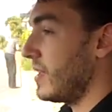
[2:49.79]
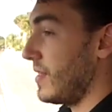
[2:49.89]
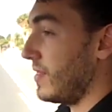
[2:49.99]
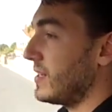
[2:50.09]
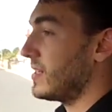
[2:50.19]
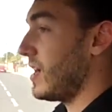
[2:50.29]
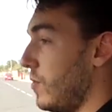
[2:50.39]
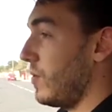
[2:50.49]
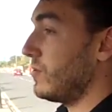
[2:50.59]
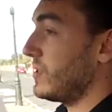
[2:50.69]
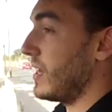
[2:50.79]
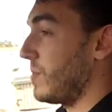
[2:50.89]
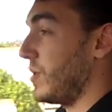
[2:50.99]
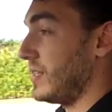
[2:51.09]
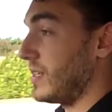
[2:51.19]
And this car will take
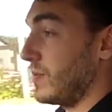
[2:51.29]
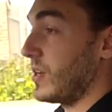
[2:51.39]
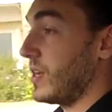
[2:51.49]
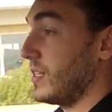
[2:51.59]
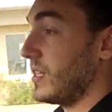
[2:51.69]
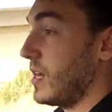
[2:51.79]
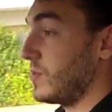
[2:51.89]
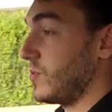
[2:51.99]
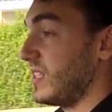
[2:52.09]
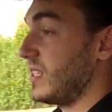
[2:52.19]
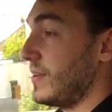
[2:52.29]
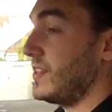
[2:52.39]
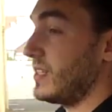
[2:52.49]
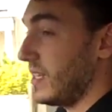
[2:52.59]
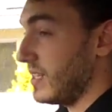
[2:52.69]
a beating because it comes with
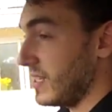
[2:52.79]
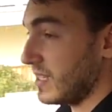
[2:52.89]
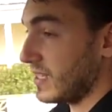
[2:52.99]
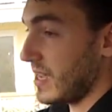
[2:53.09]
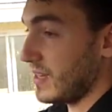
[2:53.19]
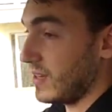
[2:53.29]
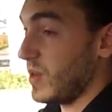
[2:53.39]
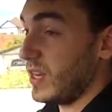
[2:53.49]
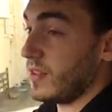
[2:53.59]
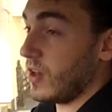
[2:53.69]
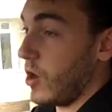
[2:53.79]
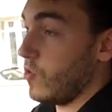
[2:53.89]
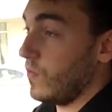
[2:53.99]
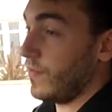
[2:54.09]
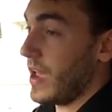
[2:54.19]
7 seats as standard, meaning the
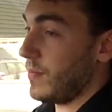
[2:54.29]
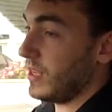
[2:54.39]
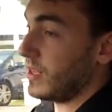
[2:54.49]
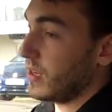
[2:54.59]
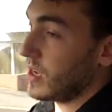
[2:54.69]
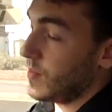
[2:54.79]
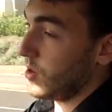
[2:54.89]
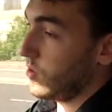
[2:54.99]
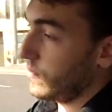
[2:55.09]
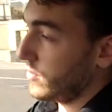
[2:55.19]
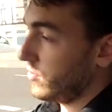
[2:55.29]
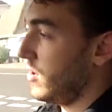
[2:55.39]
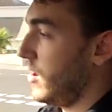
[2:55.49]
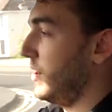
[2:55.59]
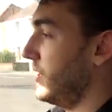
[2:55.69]
whole family can come along for the
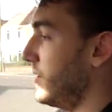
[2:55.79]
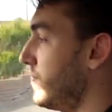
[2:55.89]
ride.